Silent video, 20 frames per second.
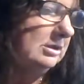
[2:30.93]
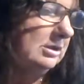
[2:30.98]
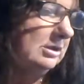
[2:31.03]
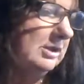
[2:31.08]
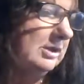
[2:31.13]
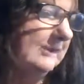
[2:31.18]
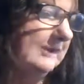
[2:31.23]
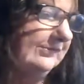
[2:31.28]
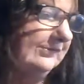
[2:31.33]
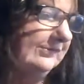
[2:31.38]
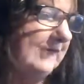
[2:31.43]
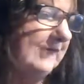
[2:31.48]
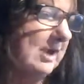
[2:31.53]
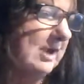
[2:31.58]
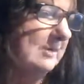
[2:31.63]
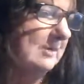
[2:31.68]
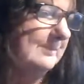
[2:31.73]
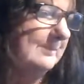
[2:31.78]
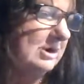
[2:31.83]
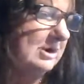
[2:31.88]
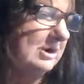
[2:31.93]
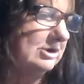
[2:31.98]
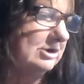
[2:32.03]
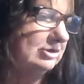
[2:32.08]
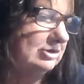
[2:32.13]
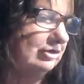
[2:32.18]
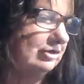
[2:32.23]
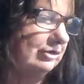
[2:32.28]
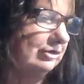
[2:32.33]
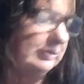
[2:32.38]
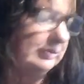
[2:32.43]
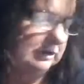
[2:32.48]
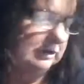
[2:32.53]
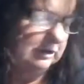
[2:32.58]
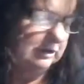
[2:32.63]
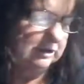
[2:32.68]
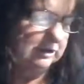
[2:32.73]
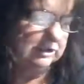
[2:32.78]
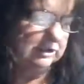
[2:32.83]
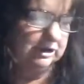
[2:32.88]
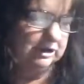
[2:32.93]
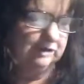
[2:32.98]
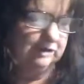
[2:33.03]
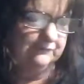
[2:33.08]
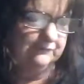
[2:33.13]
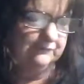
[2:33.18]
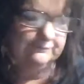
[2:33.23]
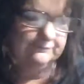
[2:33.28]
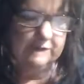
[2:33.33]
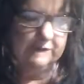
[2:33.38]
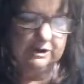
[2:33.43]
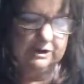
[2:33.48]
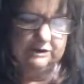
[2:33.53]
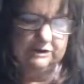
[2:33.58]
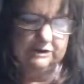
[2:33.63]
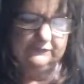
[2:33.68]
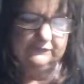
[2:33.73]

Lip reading: That's how much that you've made in